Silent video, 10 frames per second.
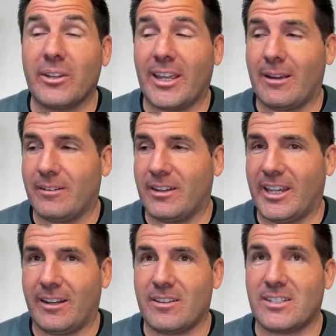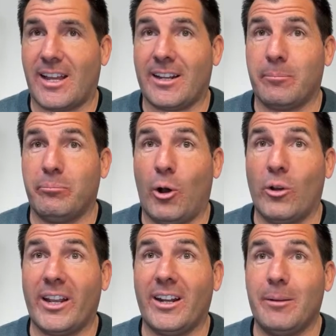Okay, again, it's not a
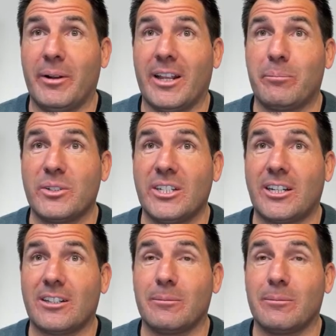poke at anybody in particular.